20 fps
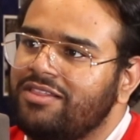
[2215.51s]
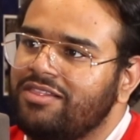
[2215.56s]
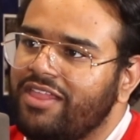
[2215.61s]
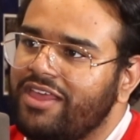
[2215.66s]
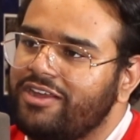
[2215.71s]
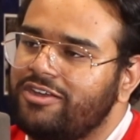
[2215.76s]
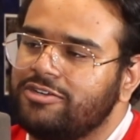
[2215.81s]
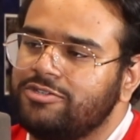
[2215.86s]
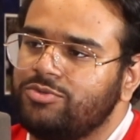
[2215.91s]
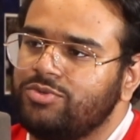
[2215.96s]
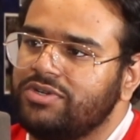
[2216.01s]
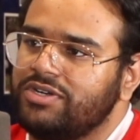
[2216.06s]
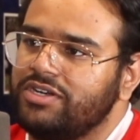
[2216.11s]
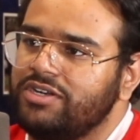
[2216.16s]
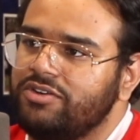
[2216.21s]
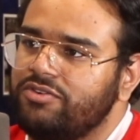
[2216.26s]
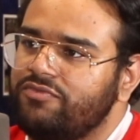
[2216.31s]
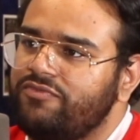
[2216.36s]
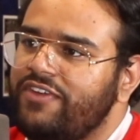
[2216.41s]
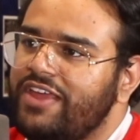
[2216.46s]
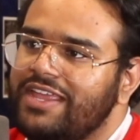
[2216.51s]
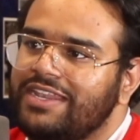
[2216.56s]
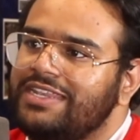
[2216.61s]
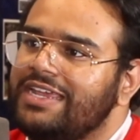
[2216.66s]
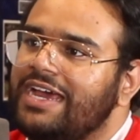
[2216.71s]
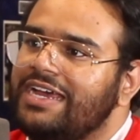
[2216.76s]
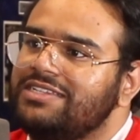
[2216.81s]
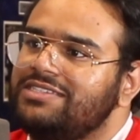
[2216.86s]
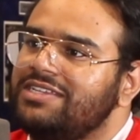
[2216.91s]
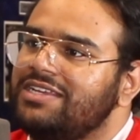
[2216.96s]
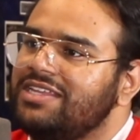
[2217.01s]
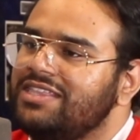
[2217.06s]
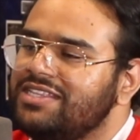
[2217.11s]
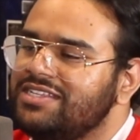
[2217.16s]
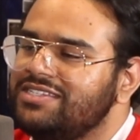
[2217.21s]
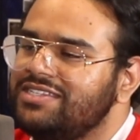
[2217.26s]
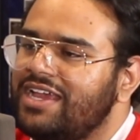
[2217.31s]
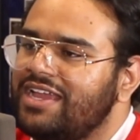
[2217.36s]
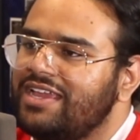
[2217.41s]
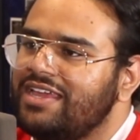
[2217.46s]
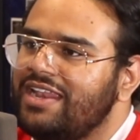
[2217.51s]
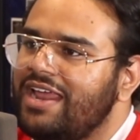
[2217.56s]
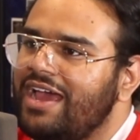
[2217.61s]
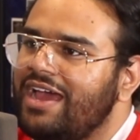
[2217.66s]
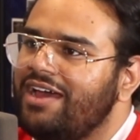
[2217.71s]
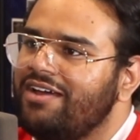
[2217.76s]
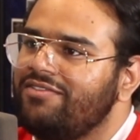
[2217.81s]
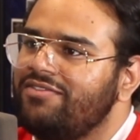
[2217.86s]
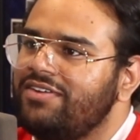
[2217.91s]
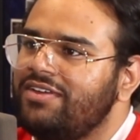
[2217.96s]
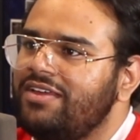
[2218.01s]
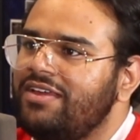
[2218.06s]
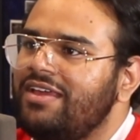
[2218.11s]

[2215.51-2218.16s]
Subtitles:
Lakers were fantastic in the second half.